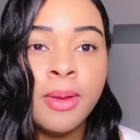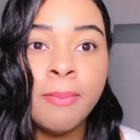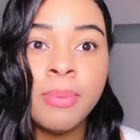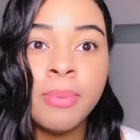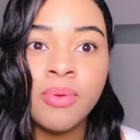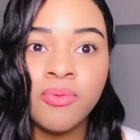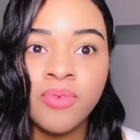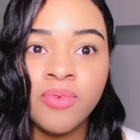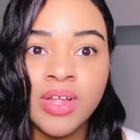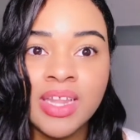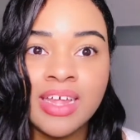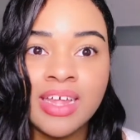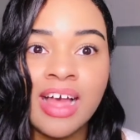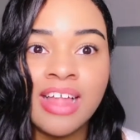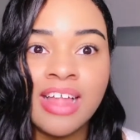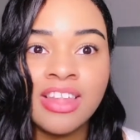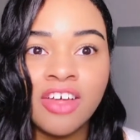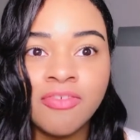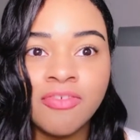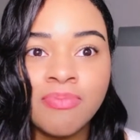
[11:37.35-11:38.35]
But really,
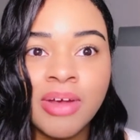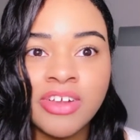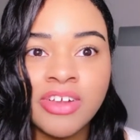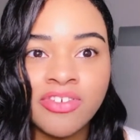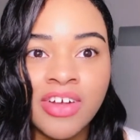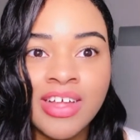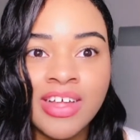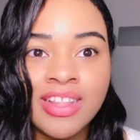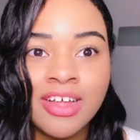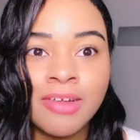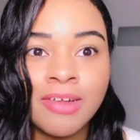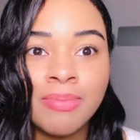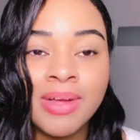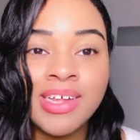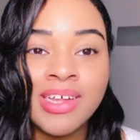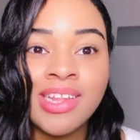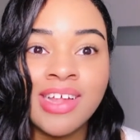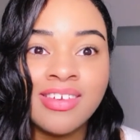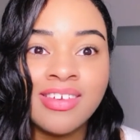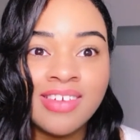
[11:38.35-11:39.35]
I left my tray there
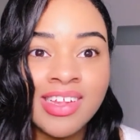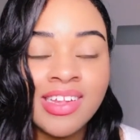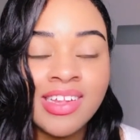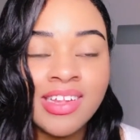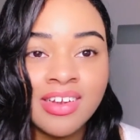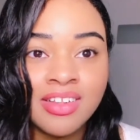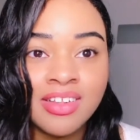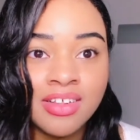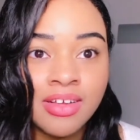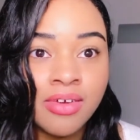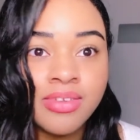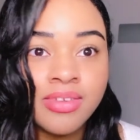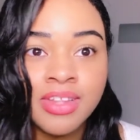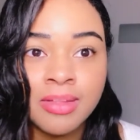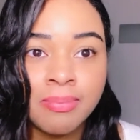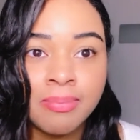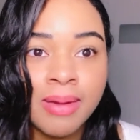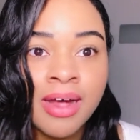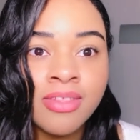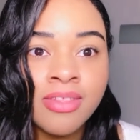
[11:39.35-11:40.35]
because I just needed to go to
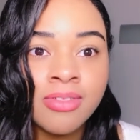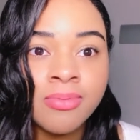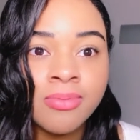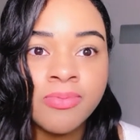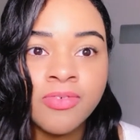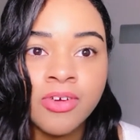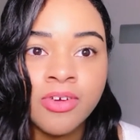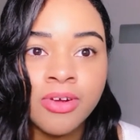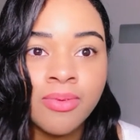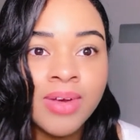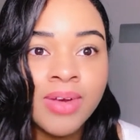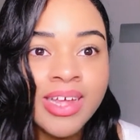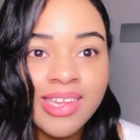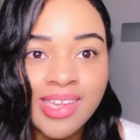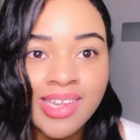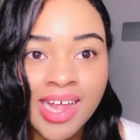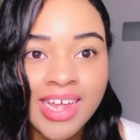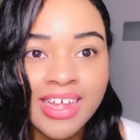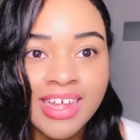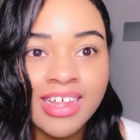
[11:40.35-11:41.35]
the bathroom for a quick
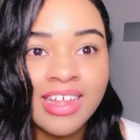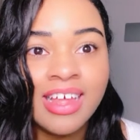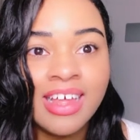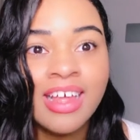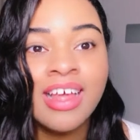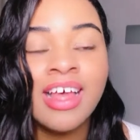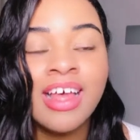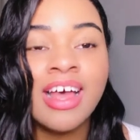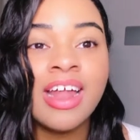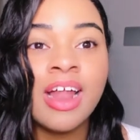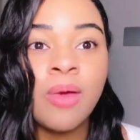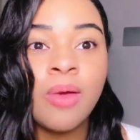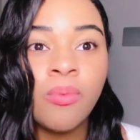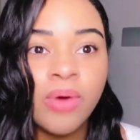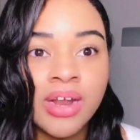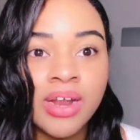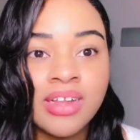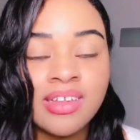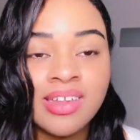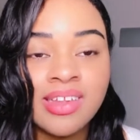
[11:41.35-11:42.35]
second, and I
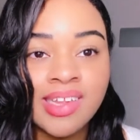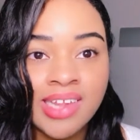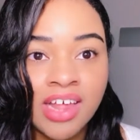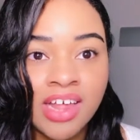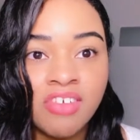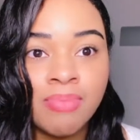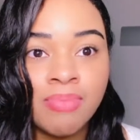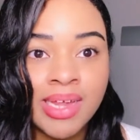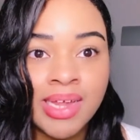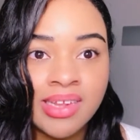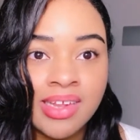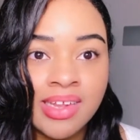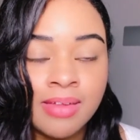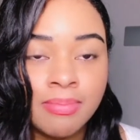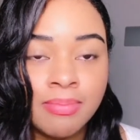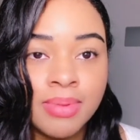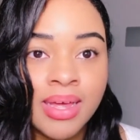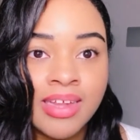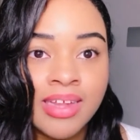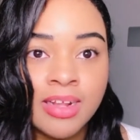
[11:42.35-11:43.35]
wanted to save my
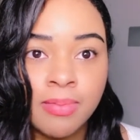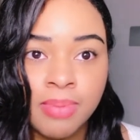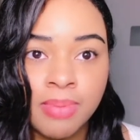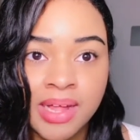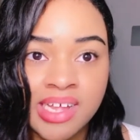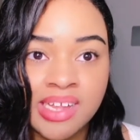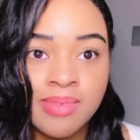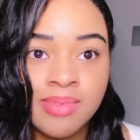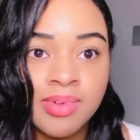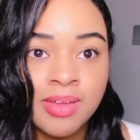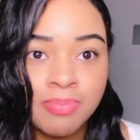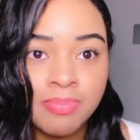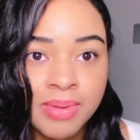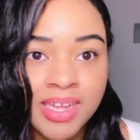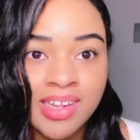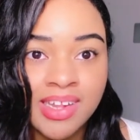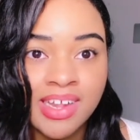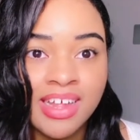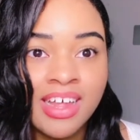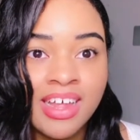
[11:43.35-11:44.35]
seat because the place was
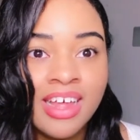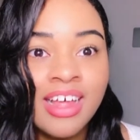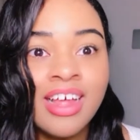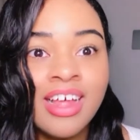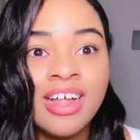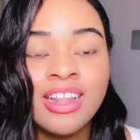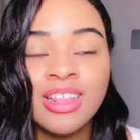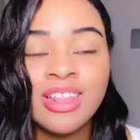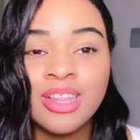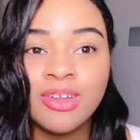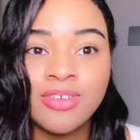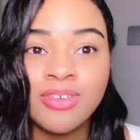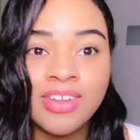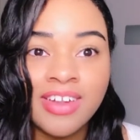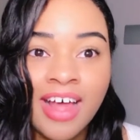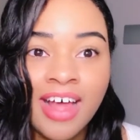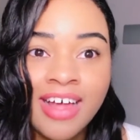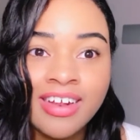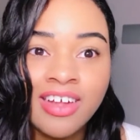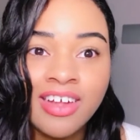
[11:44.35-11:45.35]
busy. Little did
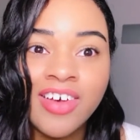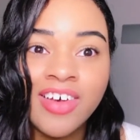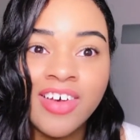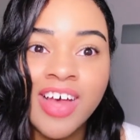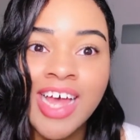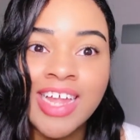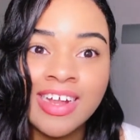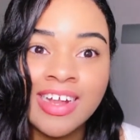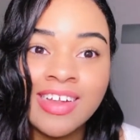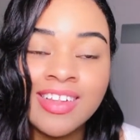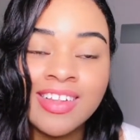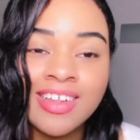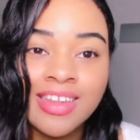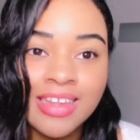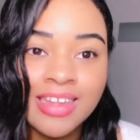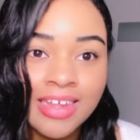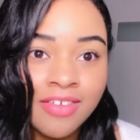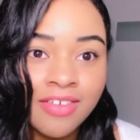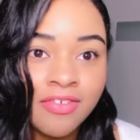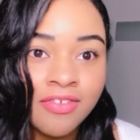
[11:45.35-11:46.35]
I know, I needed to
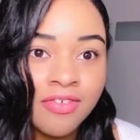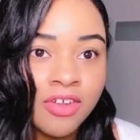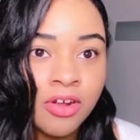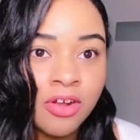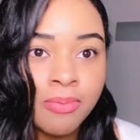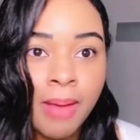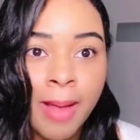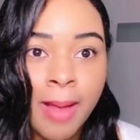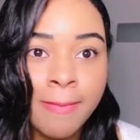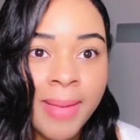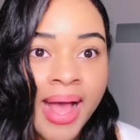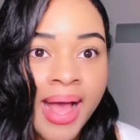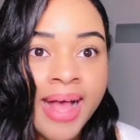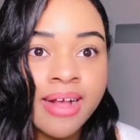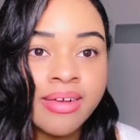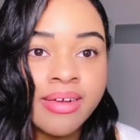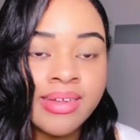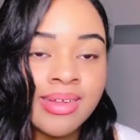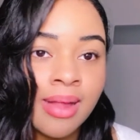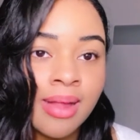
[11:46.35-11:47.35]
leave, my
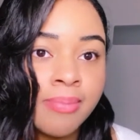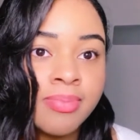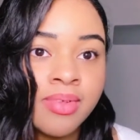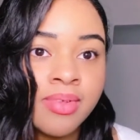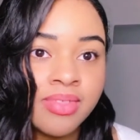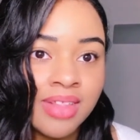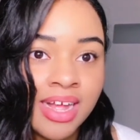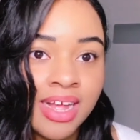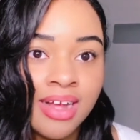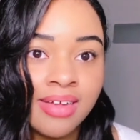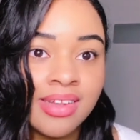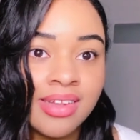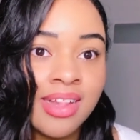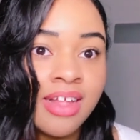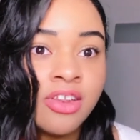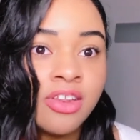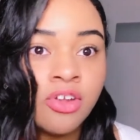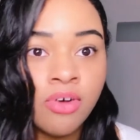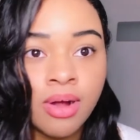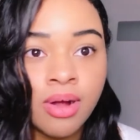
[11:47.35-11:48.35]
bag or something there so they
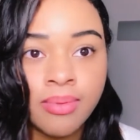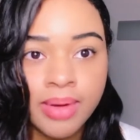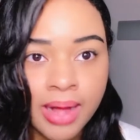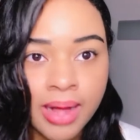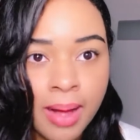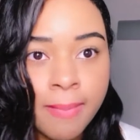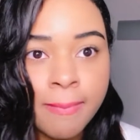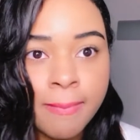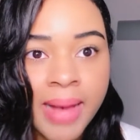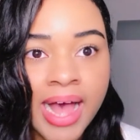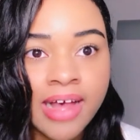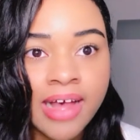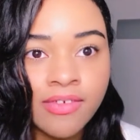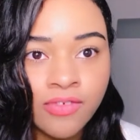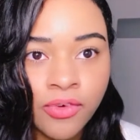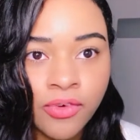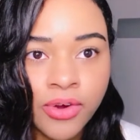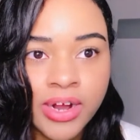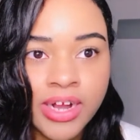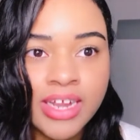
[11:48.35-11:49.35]
know I would come back
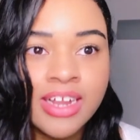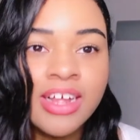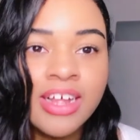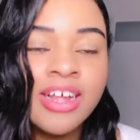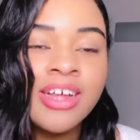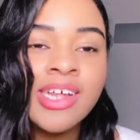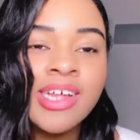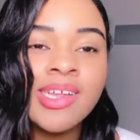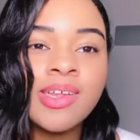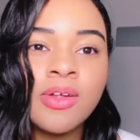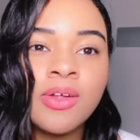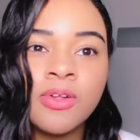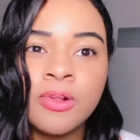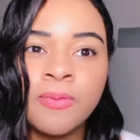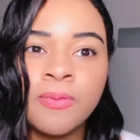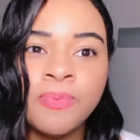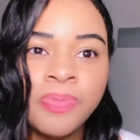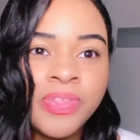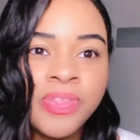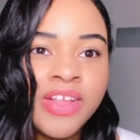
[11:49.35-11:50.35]
for it.
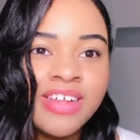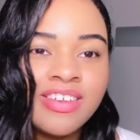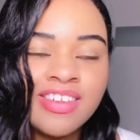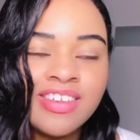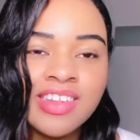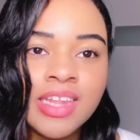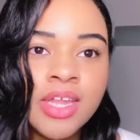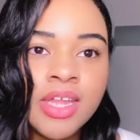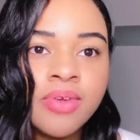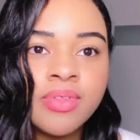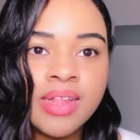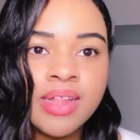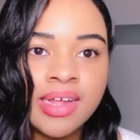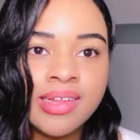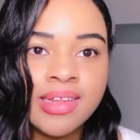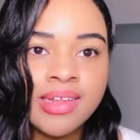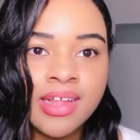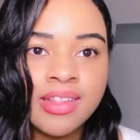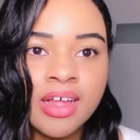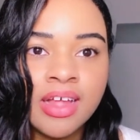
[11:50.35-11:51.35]
So just little
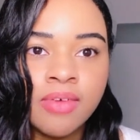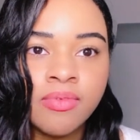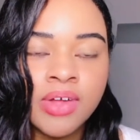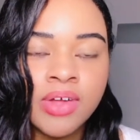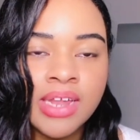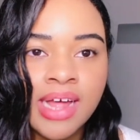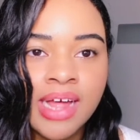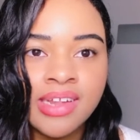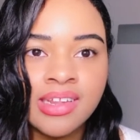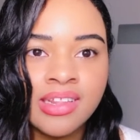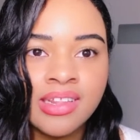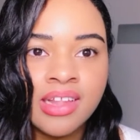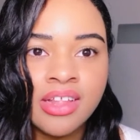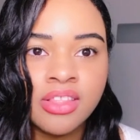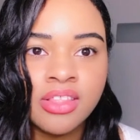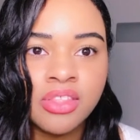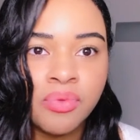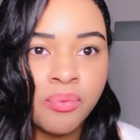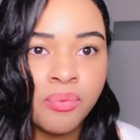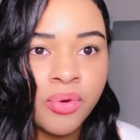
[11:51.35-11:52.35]
things like that, realizing
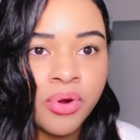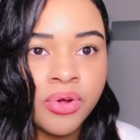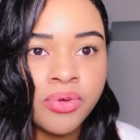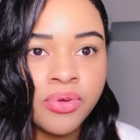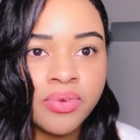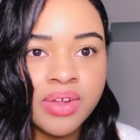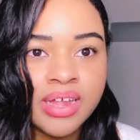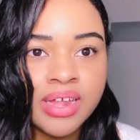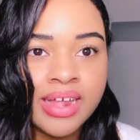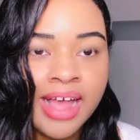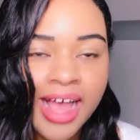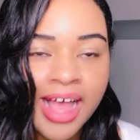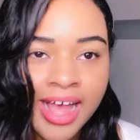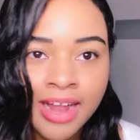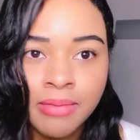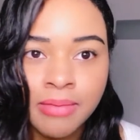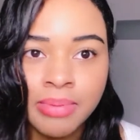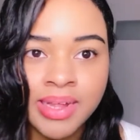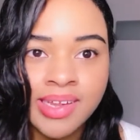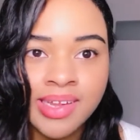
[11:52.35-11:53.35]
that the world
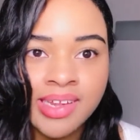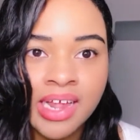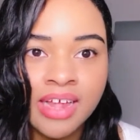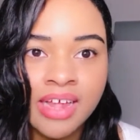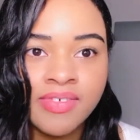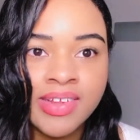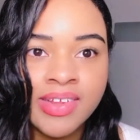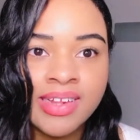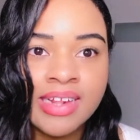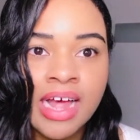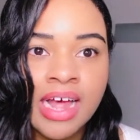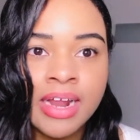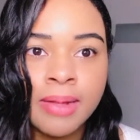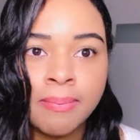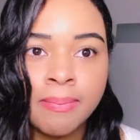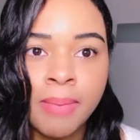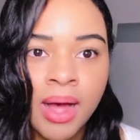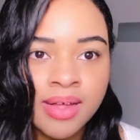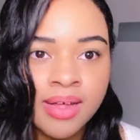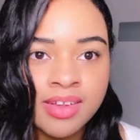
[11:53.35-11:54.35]
can be safe. It's not
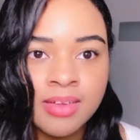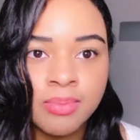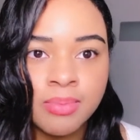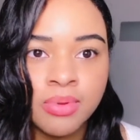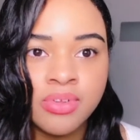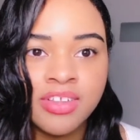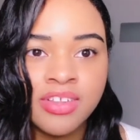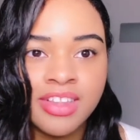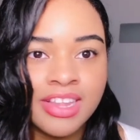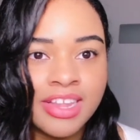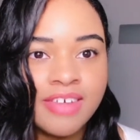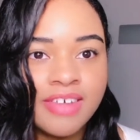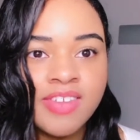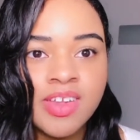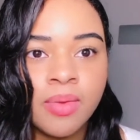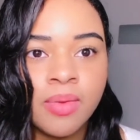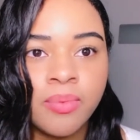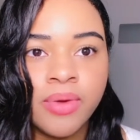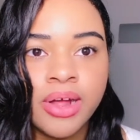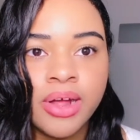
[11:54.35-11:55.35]
impossible to live
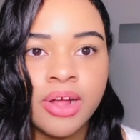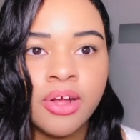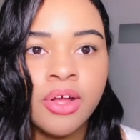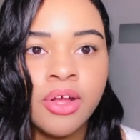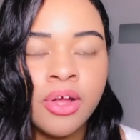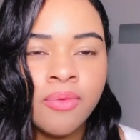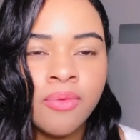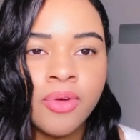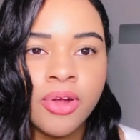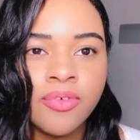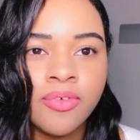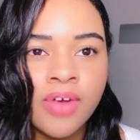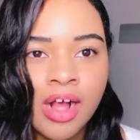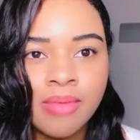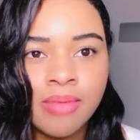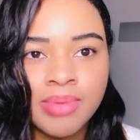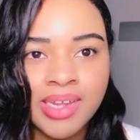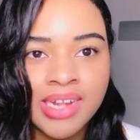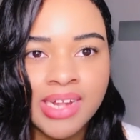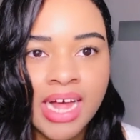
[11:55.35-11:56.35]
somewhere where
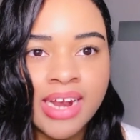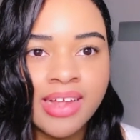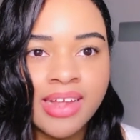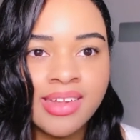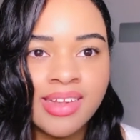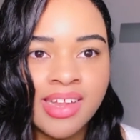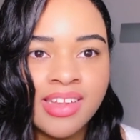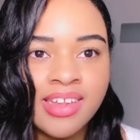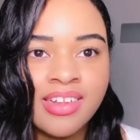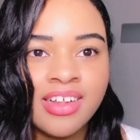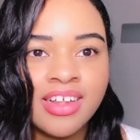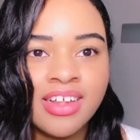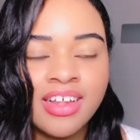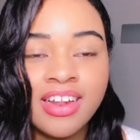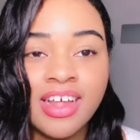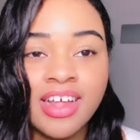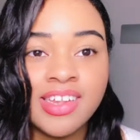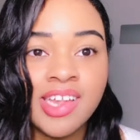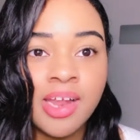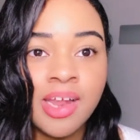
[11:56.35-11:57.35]
crime is non-existent.
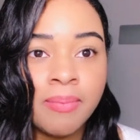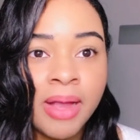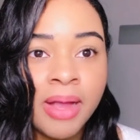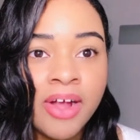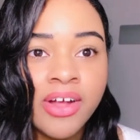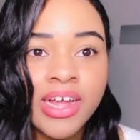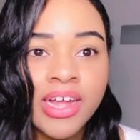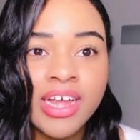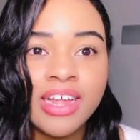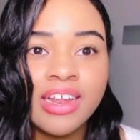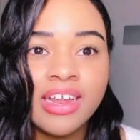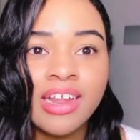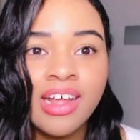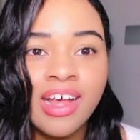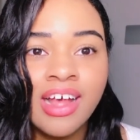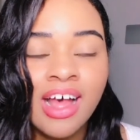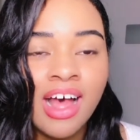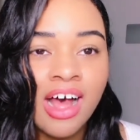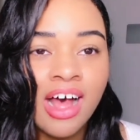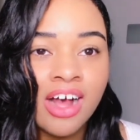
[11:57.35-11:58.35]
And as an American,
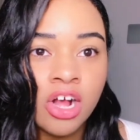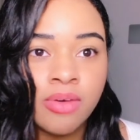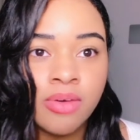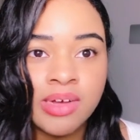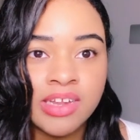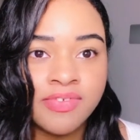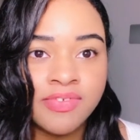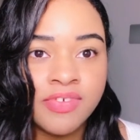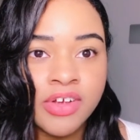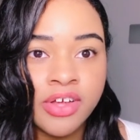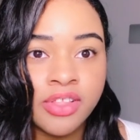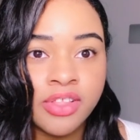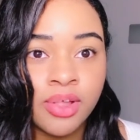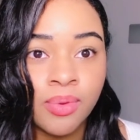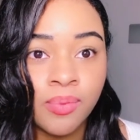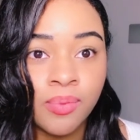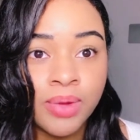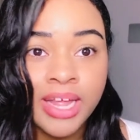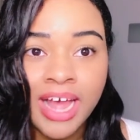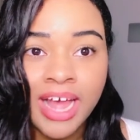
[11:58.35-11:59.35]
I always forget
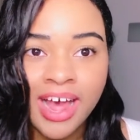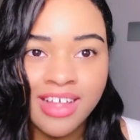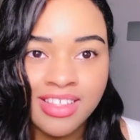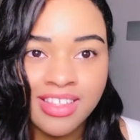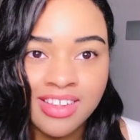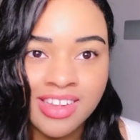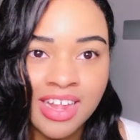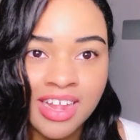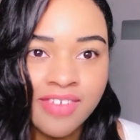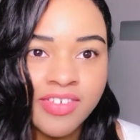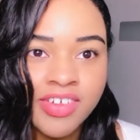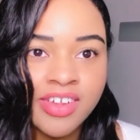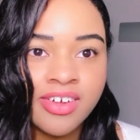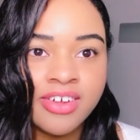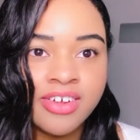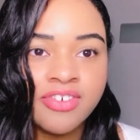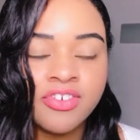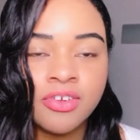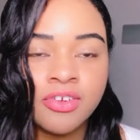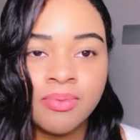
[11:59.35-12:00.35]
that we have the safest
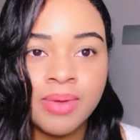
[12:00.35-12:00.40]
country.